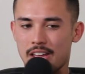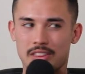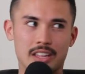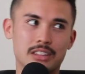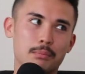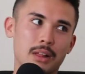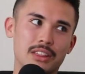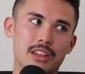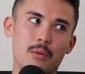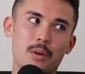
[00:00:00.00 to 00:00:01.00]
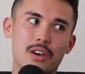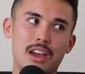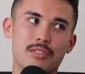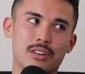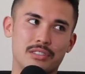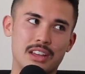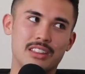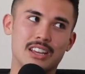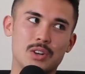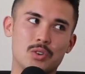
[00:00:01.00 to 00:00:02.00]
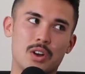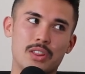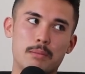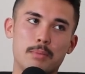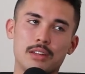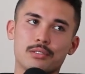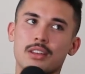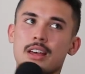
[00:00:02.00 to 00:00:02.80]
out there to play their work. Everyone's out there to try their best.